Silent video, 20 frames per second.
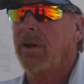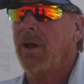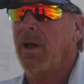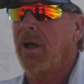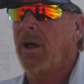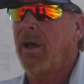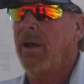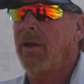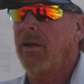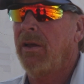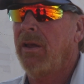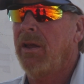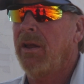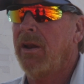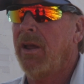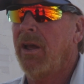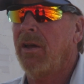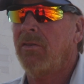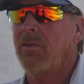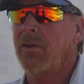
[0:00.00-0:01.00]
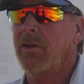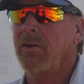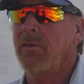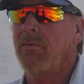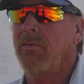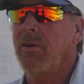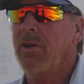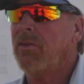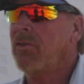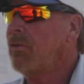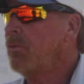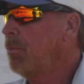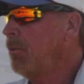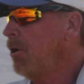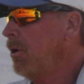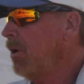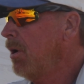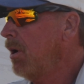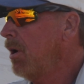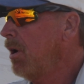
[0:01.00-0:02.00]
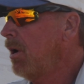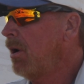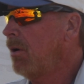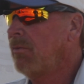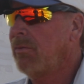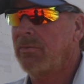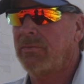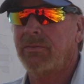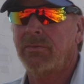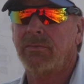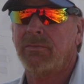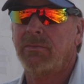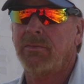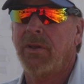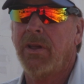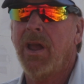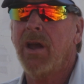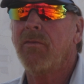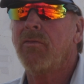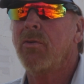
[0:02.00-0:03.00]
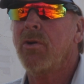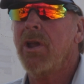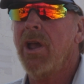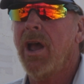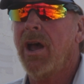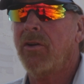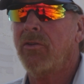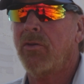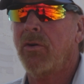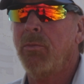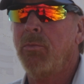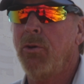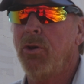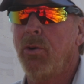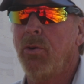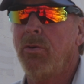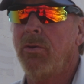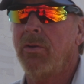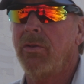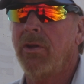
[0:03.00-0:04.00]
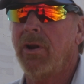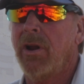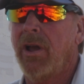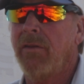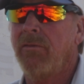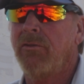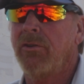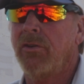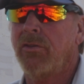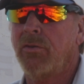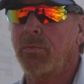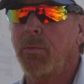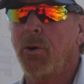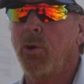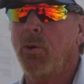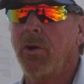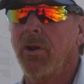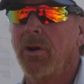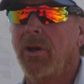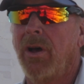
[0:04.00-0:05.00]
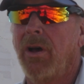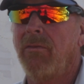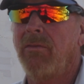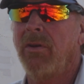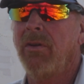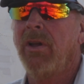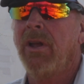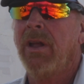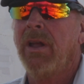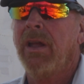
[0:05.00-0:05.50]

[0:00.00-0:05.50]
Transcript: it has convinced me of every attribute that I've just spoken of